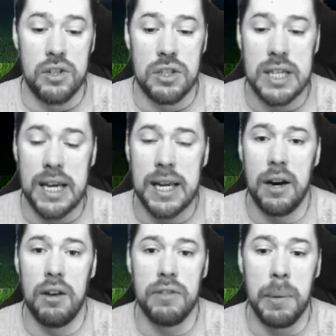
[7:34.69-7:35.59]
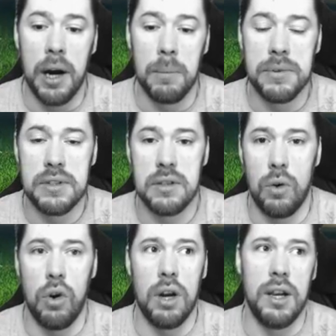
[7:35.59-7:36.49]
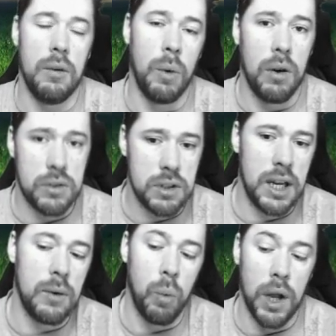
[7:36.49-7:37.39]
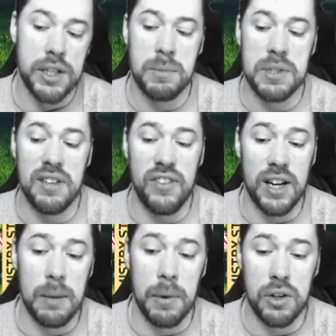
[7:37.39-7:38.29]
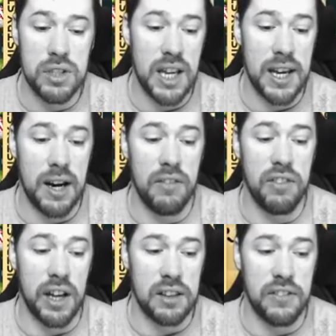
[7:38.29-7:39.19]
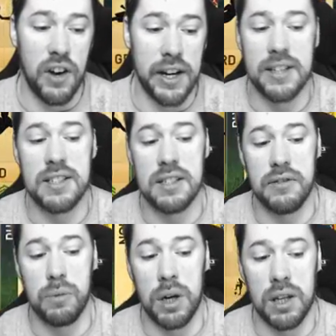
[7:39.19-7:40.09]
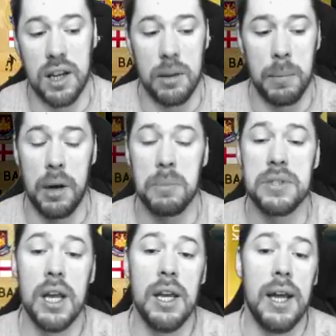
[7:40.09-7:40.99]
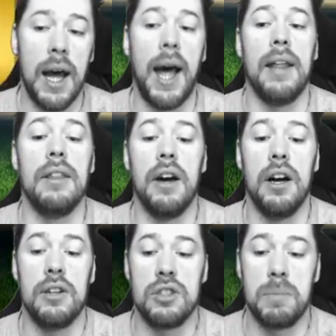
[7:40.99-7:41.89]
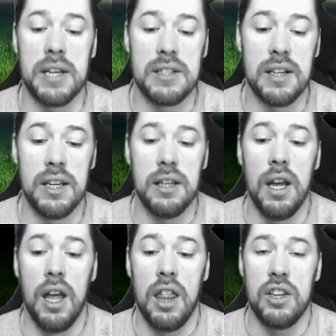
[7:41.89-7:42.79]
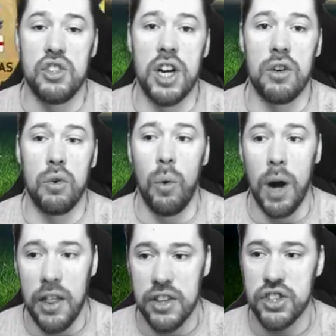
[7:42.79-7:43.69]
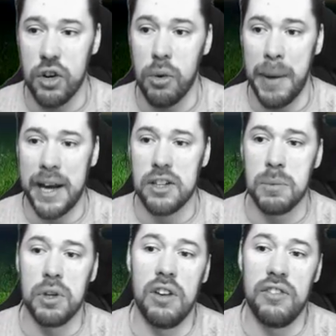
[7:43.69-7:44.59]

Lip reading: and take care of the pubs, but I used to take care of like the finances of one of the other pubs, and just basically the general management of